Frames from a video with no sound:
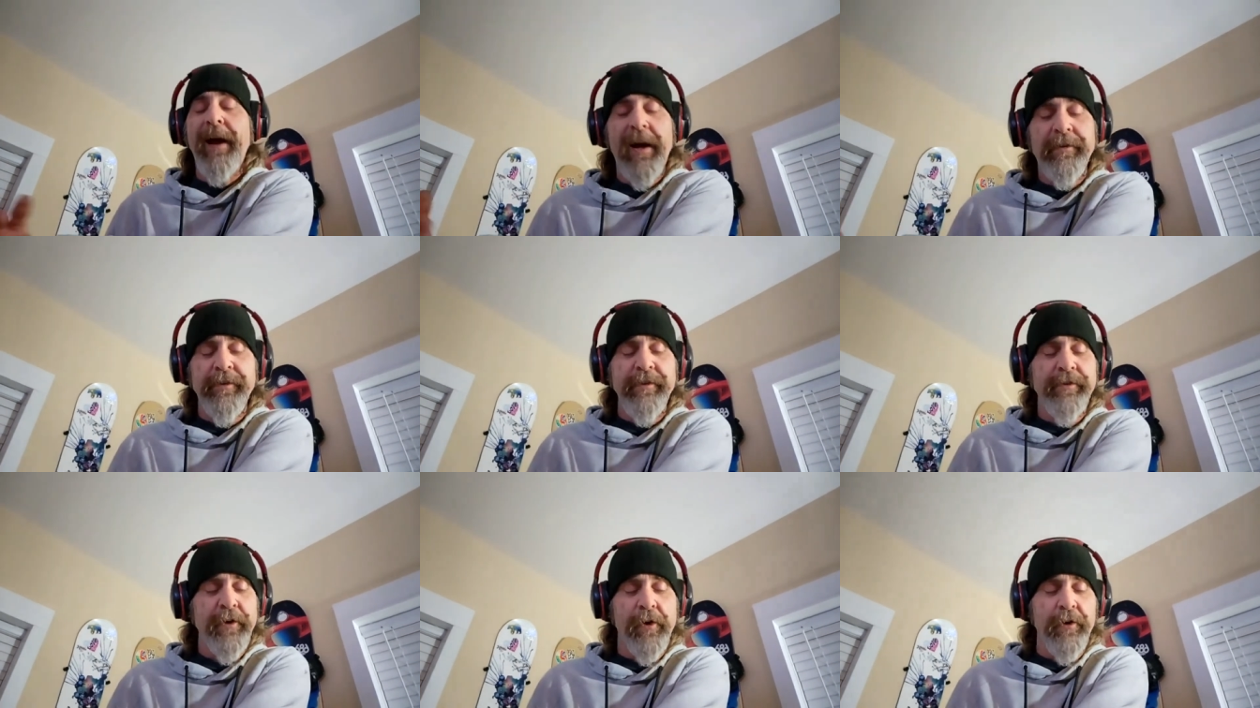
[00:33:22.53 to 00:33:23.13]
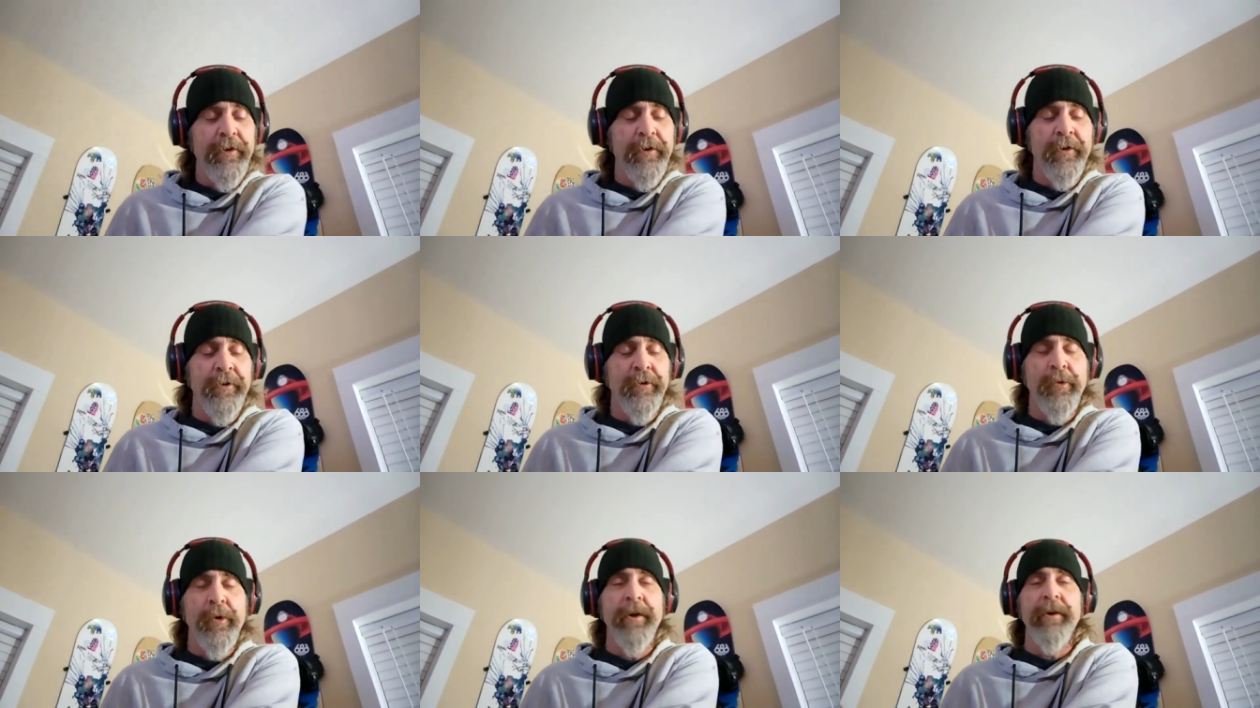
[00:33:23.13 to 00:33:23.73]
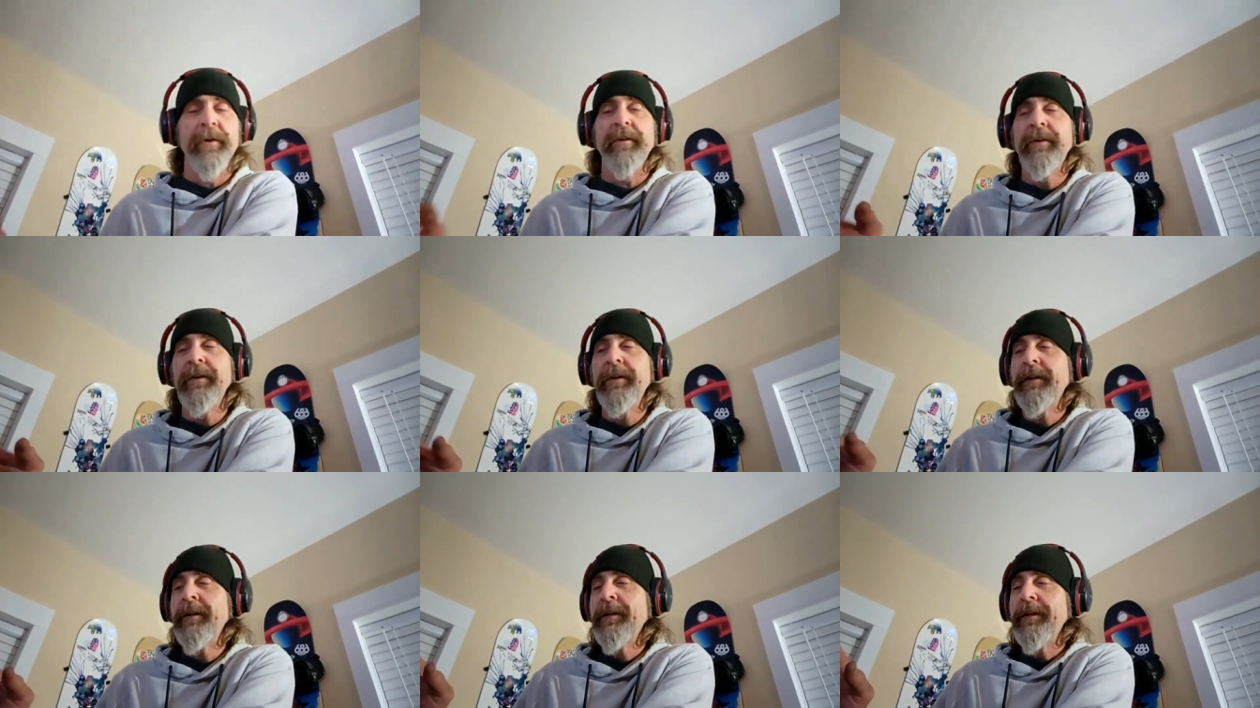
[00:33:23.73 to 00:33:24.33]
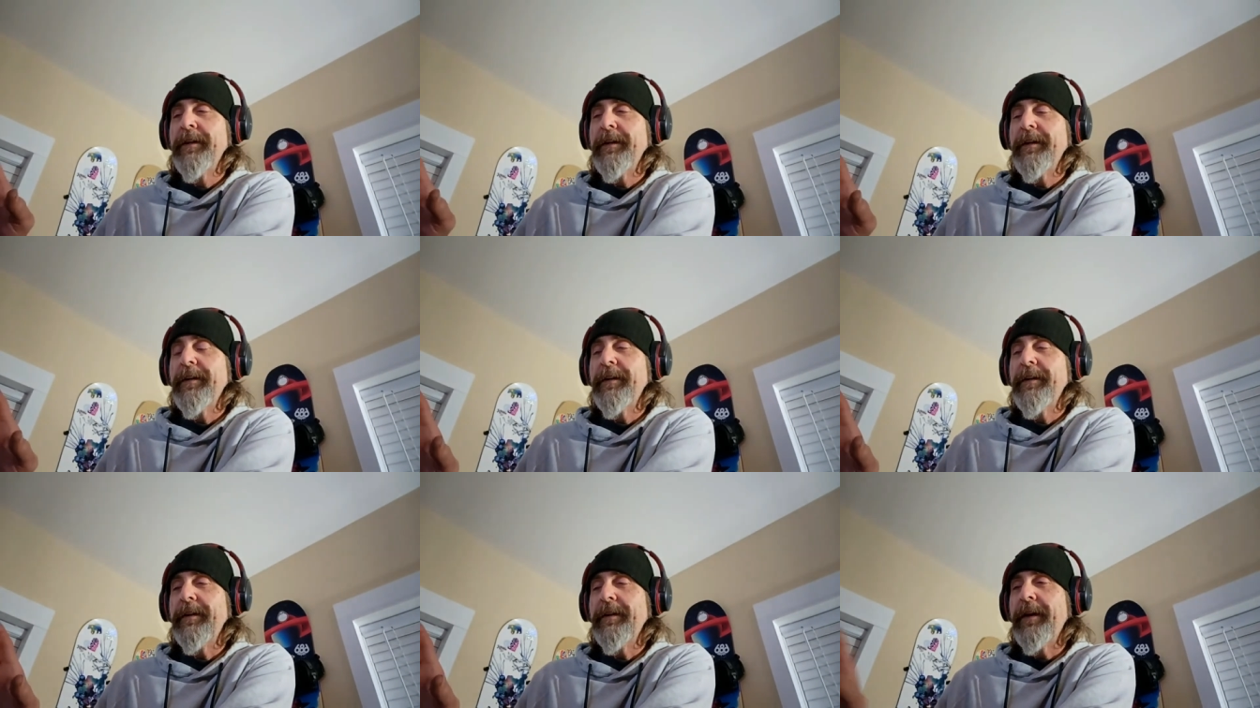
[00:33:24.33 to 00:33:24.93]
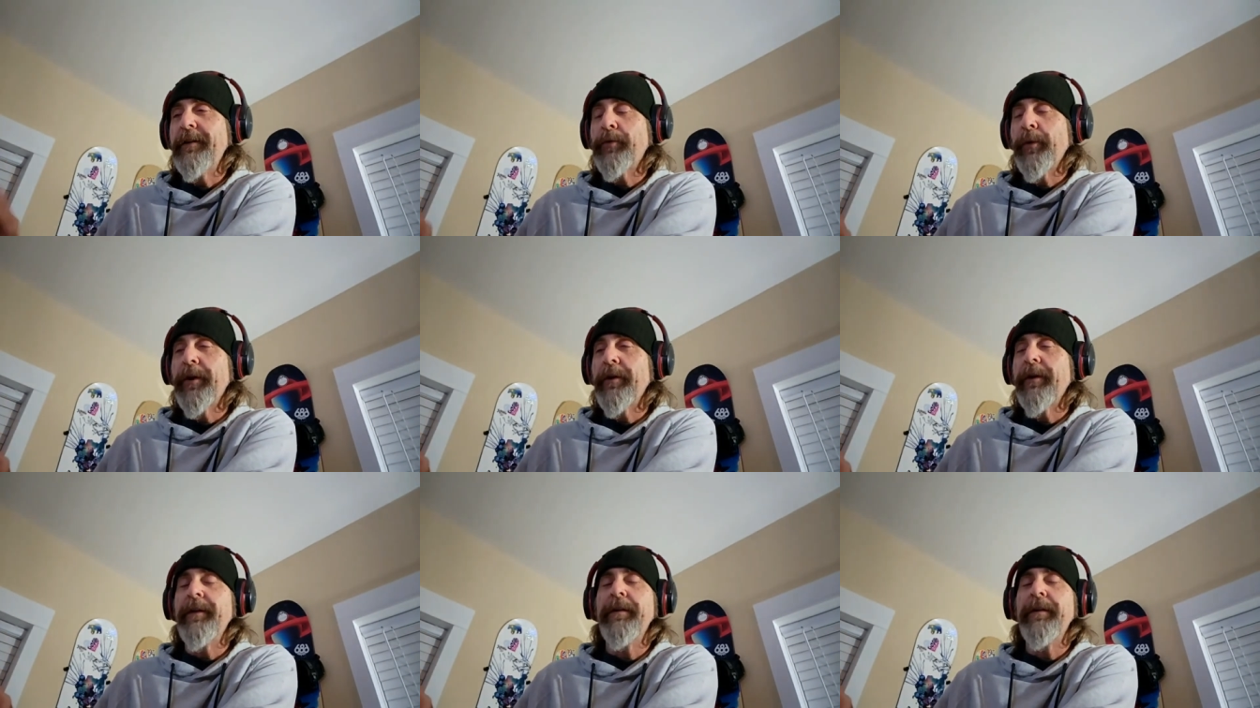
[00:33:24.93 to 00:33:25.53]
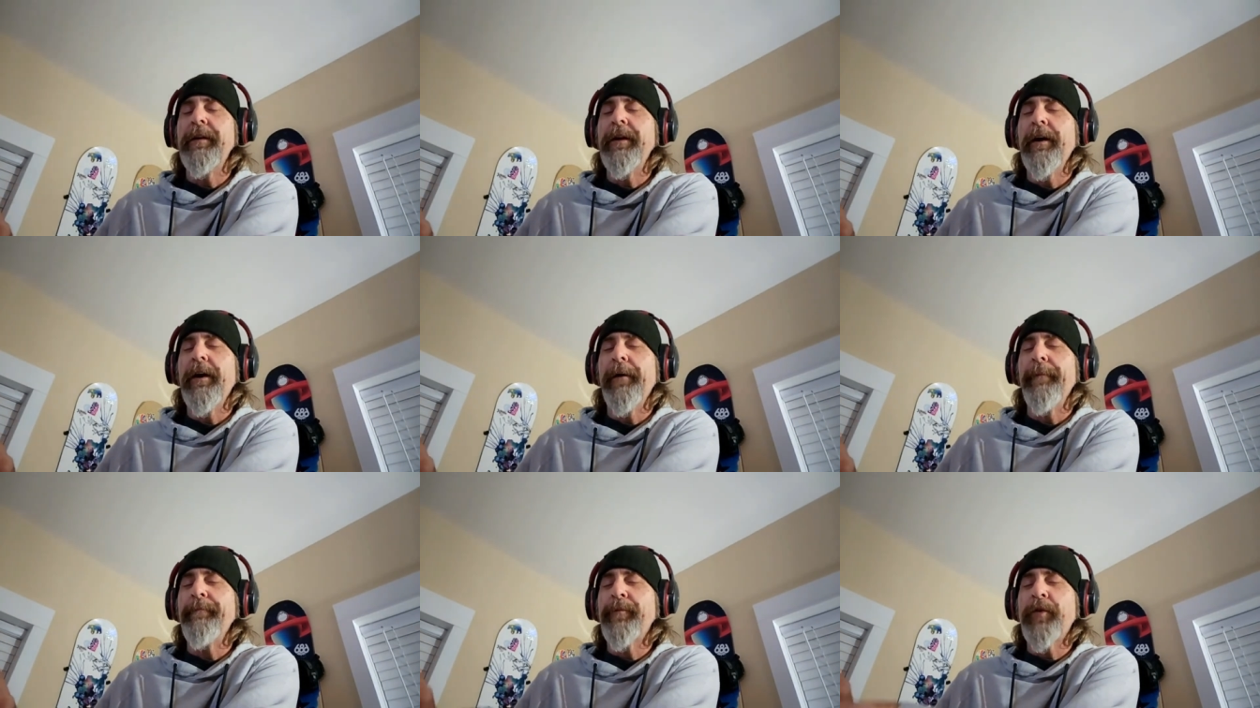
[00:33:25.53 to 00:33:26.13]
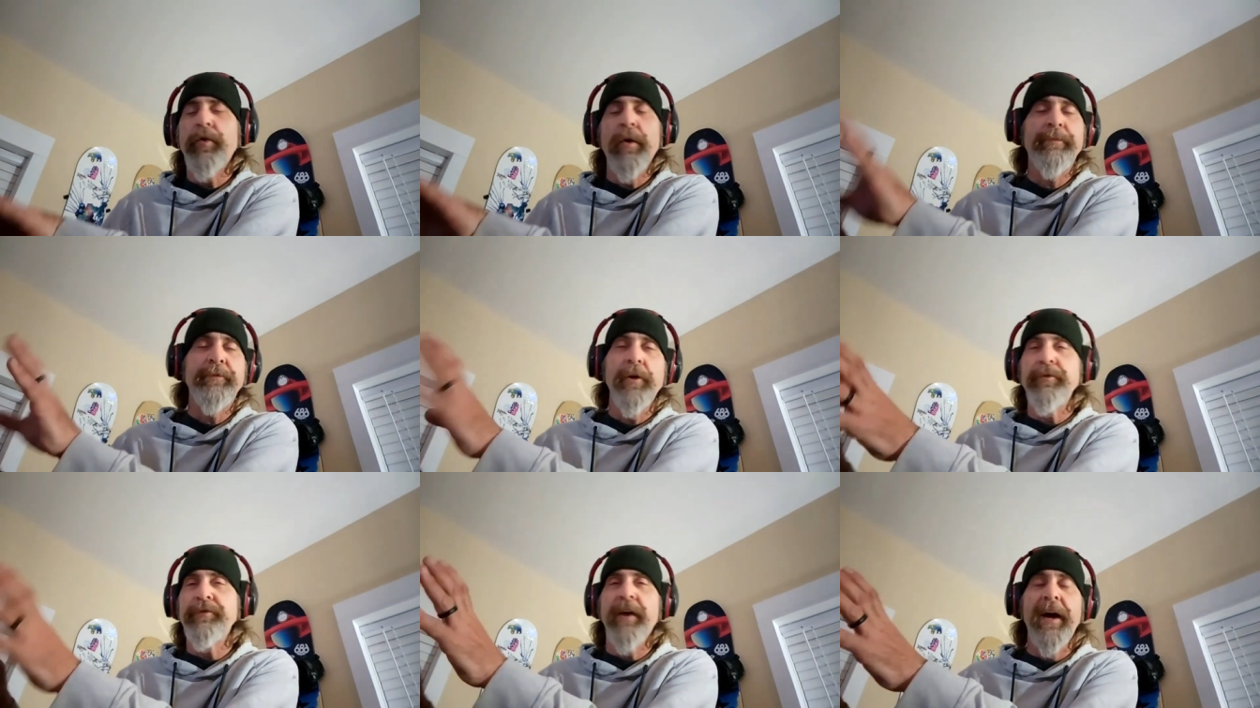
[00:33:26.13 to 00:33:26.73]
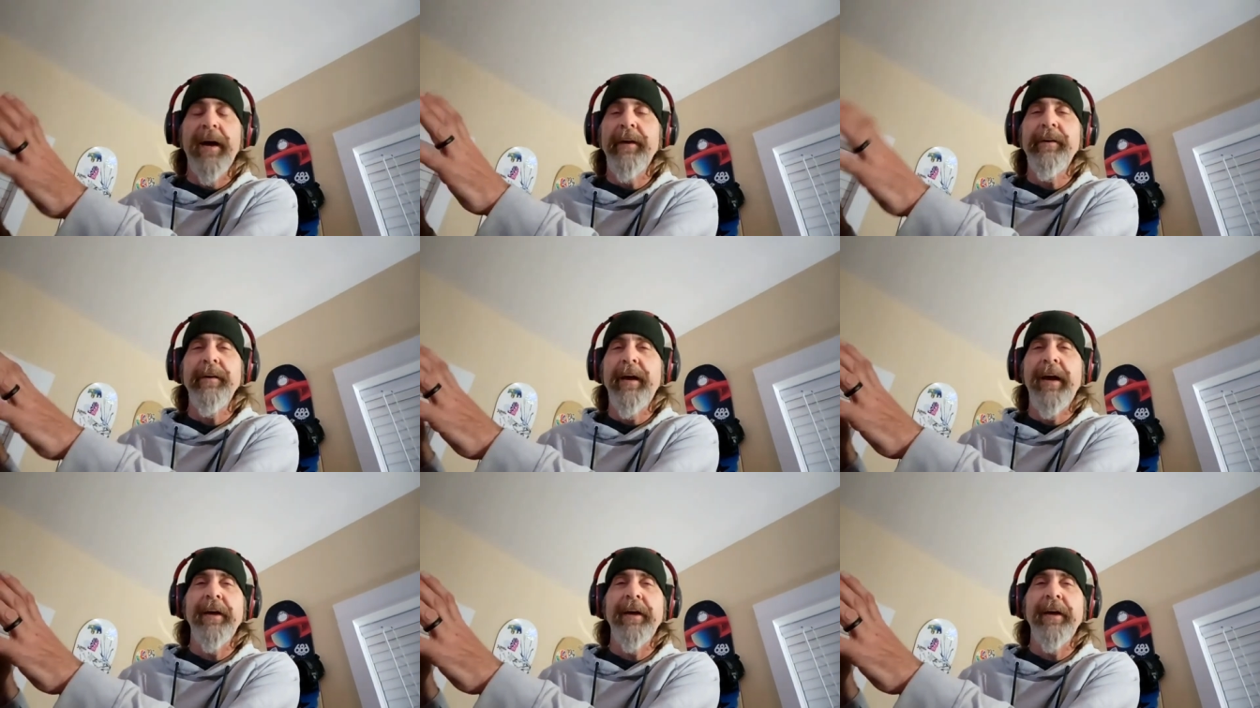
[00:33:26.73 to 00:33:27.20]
I actually started on Twitter in the crypto side,